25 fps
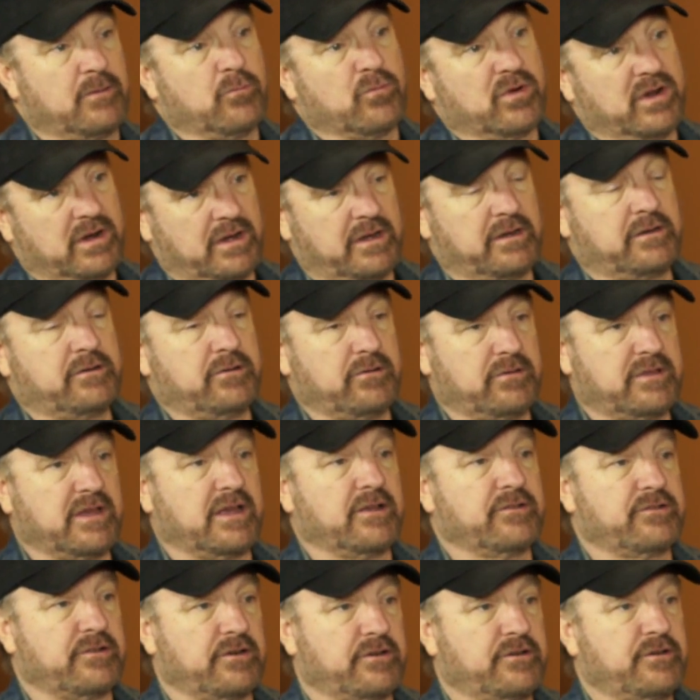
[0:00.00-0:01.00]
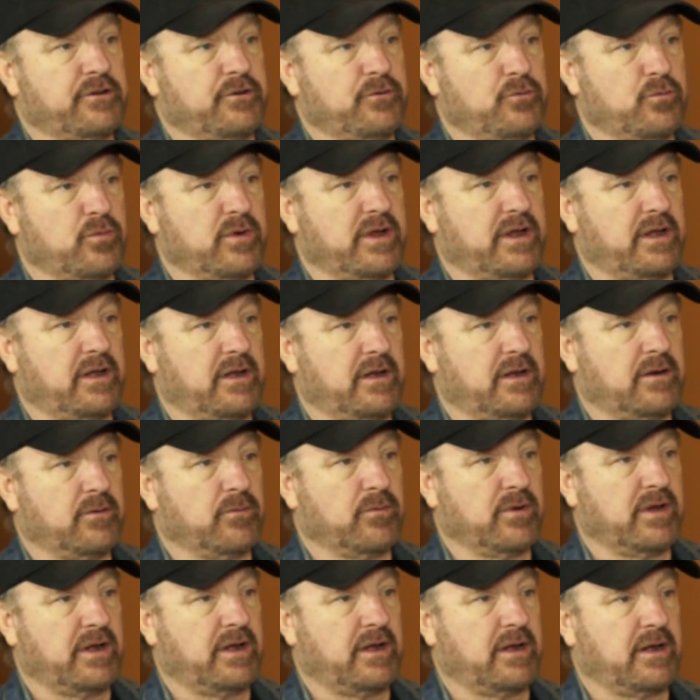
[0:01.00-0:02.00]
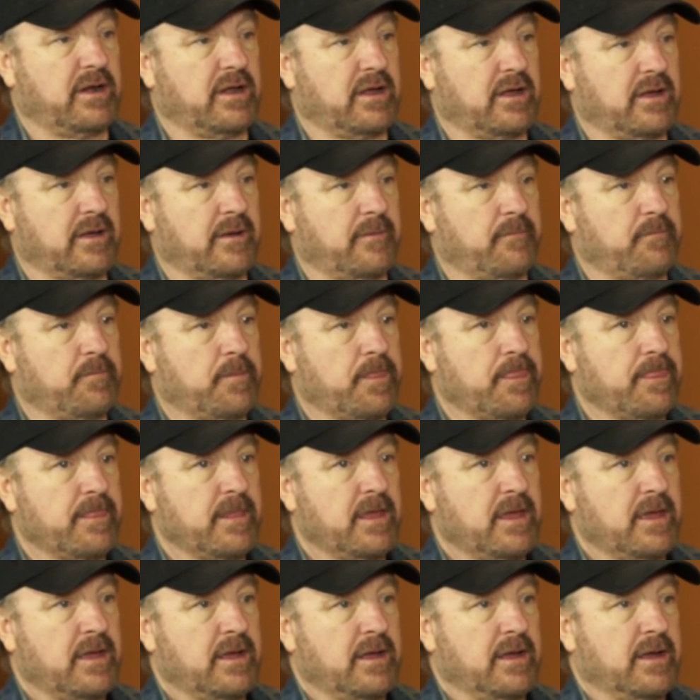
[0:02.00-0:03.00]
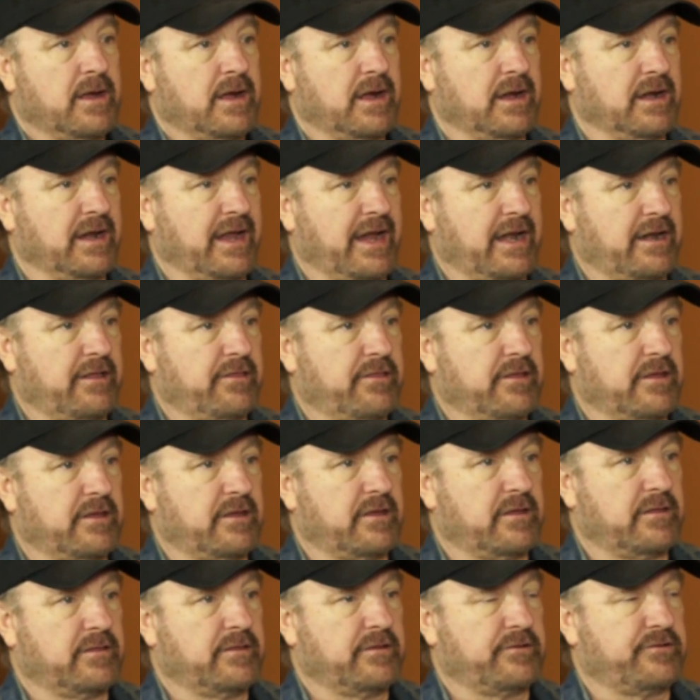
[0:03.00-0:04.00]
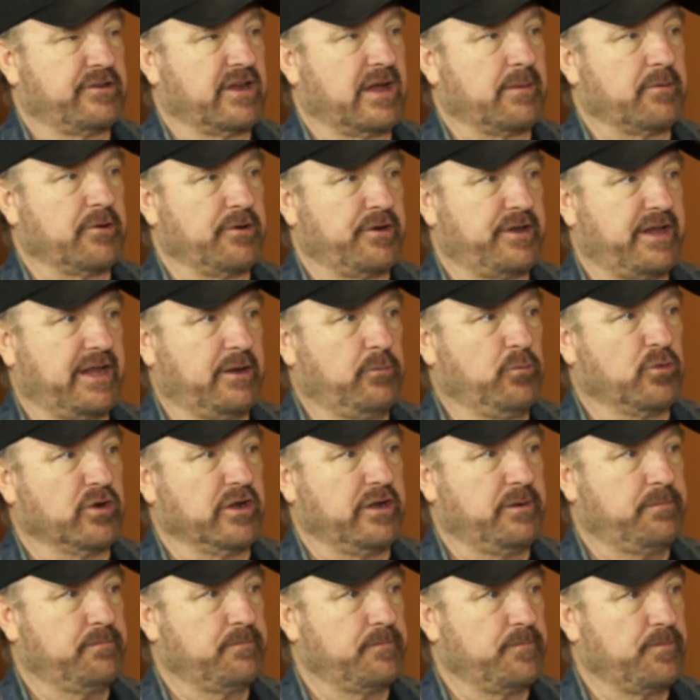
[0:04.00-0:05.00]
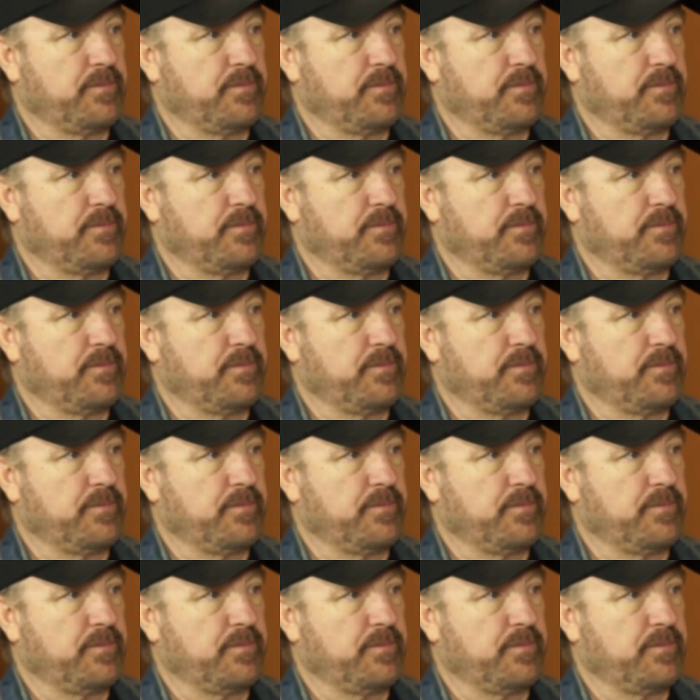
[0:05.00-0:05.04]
well, in 2002, when I landed the job on Deadwood,